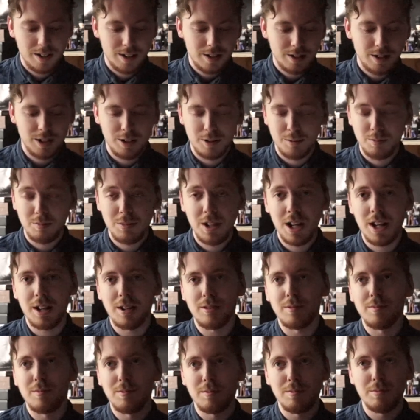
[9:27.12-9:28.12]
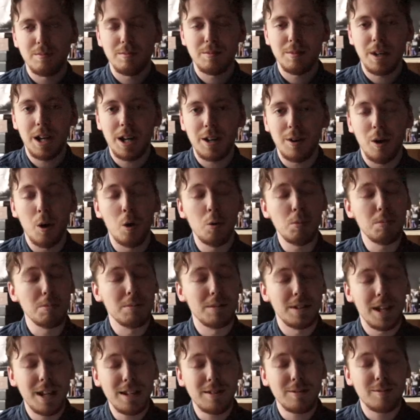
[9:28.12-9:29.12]
So yeah, I
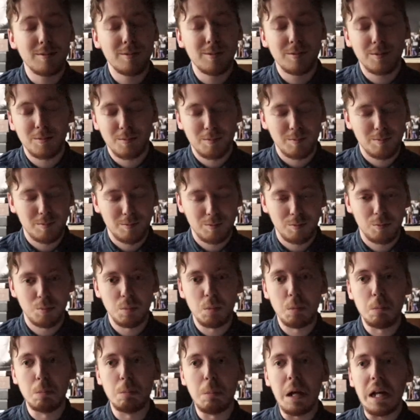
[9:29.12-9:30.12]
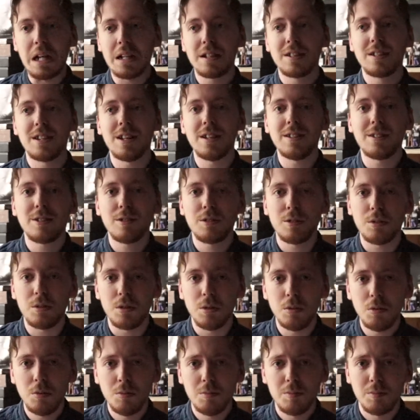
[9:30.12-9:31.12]
hope that makes sense to
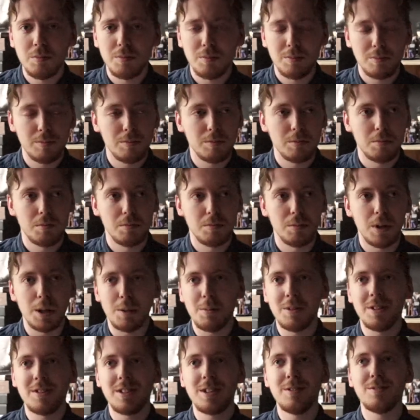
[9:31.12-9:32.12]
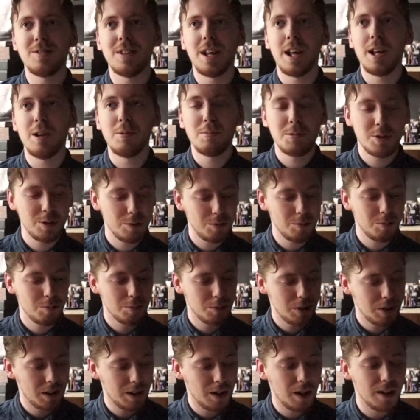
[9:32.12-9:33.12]
you. Maybe it even helped you
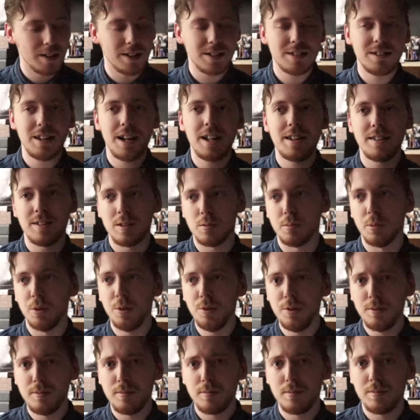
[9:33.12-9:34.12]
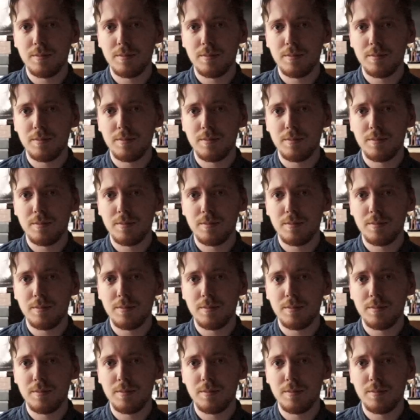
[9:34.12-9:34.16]
understand this more.